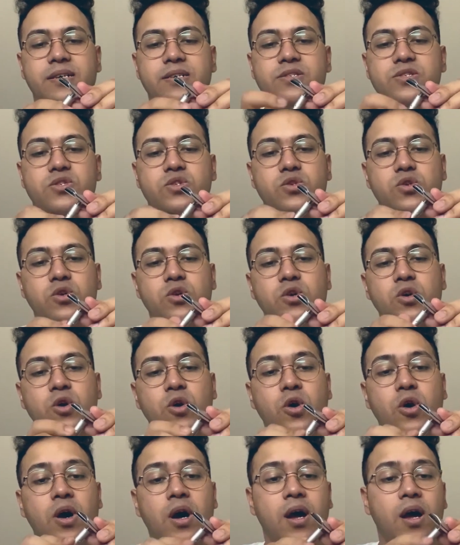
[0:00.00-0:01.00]

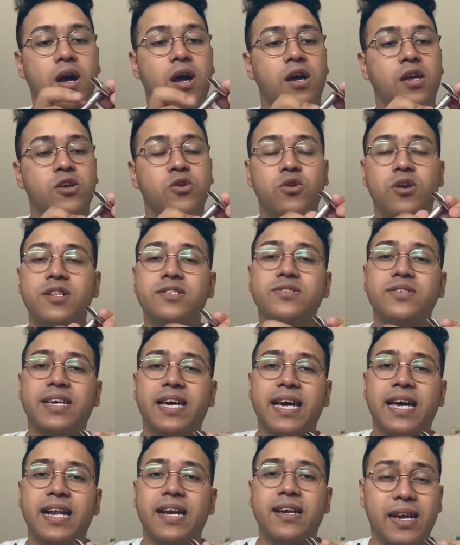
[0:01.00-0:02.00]
So you also
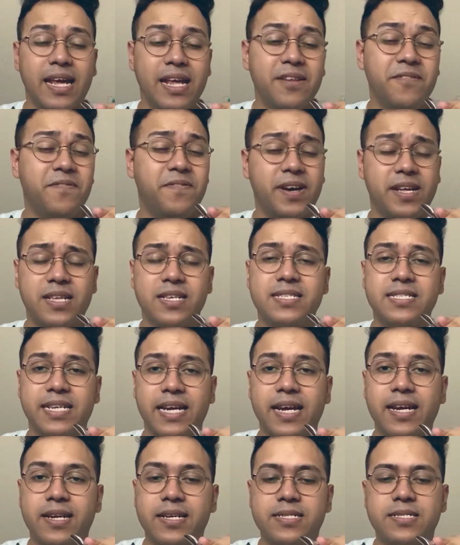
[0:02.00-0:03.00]
get 10 feather
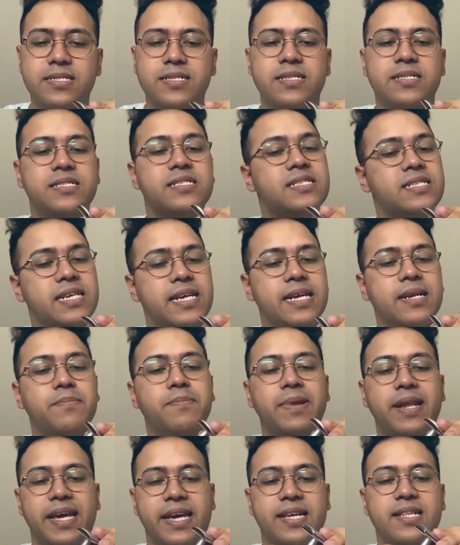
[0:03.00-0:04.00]
stainless steel
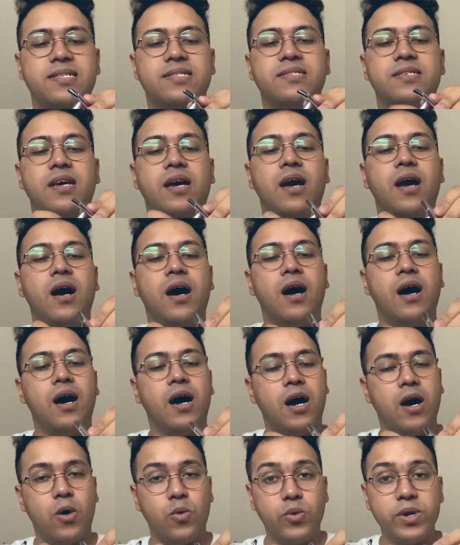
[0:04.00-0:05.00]
blades
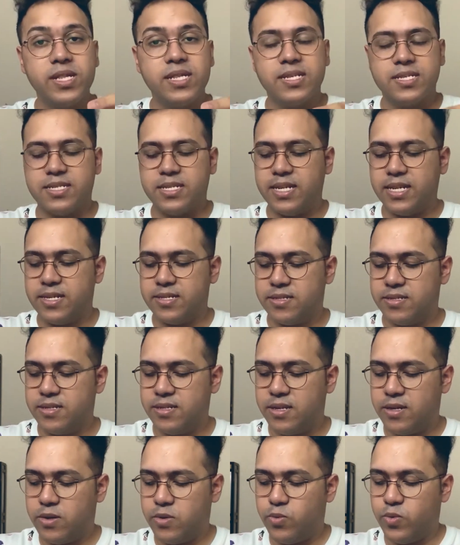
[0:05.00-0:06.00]
with this razor,
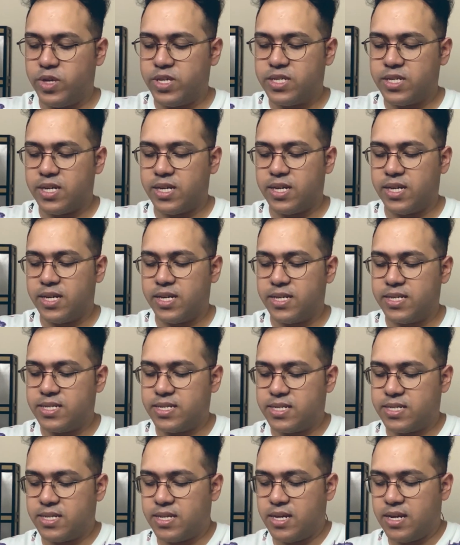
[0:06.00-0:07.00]
which
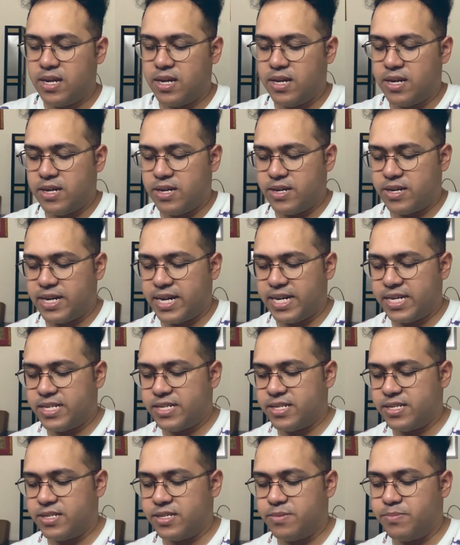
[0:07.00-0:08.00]
is right
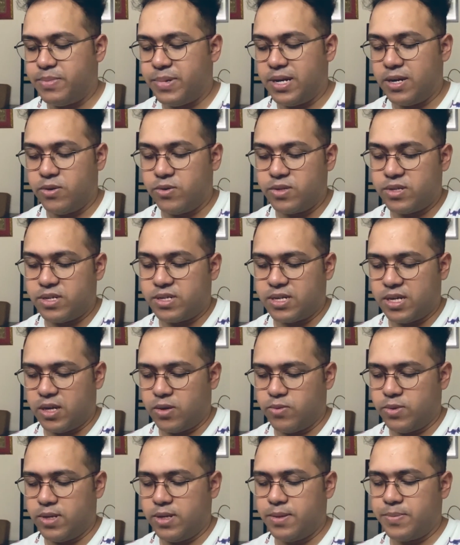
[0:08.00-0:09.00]
here below the towel.